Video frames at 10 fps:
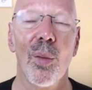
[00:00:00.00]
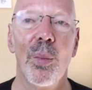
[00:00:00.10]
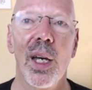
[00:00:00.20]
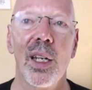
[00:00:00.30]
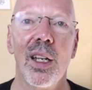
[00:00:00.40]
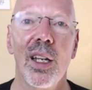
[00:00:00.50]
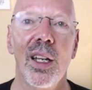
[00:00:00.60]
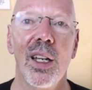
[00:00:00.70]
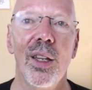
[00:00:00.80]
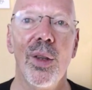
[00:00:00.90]
But
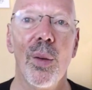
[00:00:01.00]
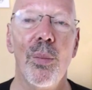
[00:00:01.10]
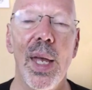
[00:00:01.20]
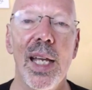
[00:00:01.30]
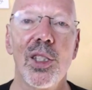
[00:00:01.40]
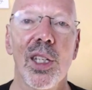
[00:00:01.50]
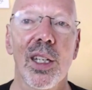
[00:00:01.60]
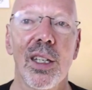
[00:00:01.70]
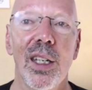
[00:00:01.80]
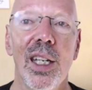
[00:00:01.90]
the
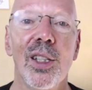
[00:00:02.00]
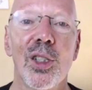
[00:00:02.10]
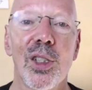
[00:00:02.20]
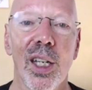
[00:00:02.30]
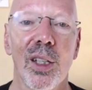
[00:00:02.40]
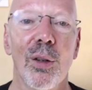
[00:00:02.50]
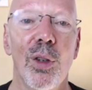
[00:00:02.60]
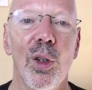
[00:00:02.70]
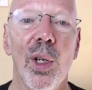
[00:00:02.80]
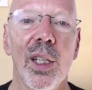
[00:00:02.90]
basic instinct of
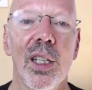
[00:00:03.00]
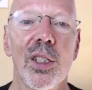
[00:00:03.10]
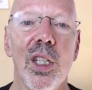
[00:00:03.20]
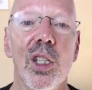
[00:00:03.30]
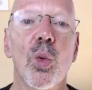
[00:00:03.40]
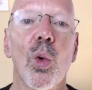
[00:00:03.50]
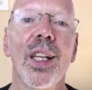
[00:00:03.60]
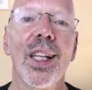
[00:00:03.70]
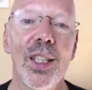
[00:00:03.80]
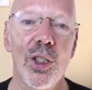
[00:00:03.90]
doing this is what
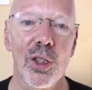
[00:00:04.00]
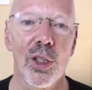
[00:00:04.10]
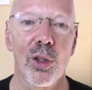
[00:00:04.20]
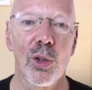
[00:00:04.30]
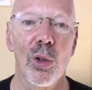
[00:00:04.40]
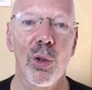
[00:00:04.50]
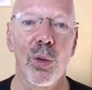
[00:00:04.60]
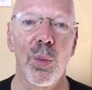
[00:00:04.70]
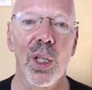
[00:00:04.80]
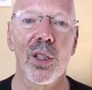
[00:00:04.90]
leads us to truth,
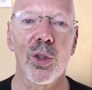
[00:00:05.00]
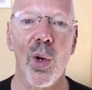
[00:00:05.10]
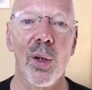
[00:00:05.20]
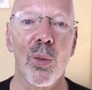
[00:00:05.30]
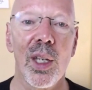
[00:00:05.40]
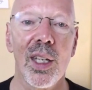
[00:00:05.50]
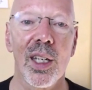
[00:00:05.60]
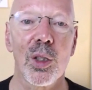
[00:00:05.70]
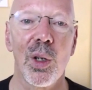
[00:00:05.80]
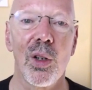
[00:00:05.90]
because when we
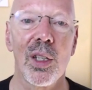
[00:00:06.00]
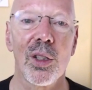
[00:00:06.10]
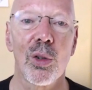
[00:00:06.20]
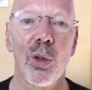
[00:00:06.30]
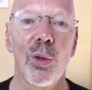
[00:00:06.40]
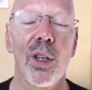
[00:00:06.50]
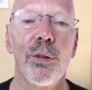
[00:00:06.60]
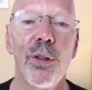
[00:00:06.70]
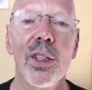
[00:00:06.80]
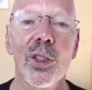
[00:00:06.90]
experience truth, it
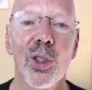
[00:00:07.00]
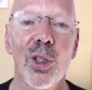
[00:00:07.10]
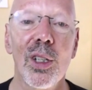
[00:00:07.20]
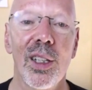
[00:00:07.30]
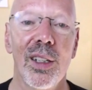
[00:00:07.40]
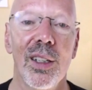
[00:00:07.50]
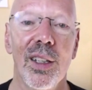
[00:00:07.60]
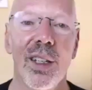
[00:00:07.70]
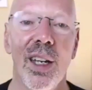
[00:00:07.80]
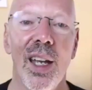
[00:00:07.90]
feels good.
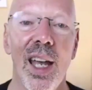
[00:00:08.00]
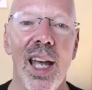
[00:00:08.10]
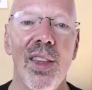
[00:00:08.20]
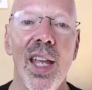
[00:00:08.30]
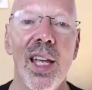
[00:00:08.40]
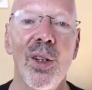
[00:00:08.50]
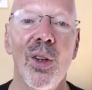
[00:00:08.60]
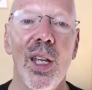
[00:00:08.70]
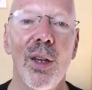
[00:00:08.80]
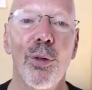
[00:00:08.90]
And then
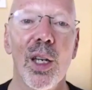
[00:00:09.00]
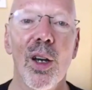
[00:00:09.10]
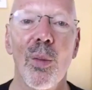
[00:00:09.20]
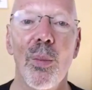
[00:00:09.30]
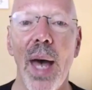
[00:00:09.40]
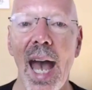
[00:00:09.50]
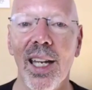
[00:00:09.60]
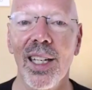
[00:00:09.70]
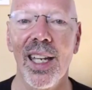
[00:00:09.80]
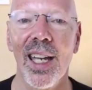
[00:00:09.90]
if we go back
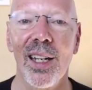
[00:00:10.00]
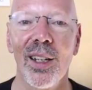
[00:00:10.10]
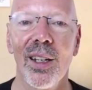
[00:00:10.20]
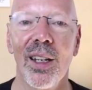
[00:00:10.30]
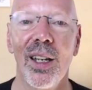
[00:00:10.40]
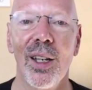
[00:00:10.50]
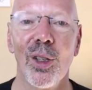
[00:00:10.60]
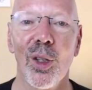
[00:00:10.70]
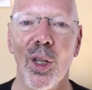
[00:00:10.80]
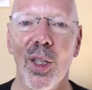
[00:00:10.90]
again
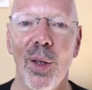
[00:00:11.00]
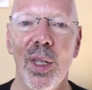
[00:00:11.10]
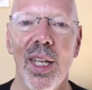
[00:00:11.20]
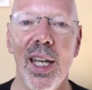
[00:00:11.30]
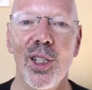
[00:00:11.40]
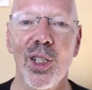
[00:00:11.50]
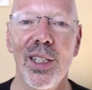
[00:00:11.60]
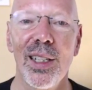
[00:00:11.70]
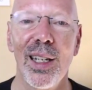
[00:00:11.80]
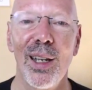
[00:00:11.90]
to the
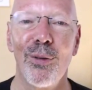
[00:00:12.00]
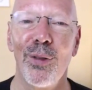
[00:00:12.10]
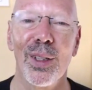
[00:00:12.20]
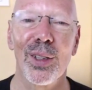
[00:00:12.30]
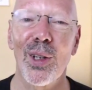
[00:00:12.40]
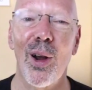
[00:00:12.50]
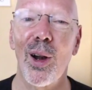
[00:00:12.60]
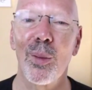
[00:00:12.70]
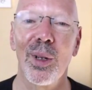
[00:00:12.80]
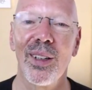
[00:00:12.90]
limitation, it feels
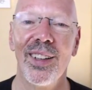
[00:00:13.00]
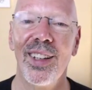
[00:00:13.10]
horrible.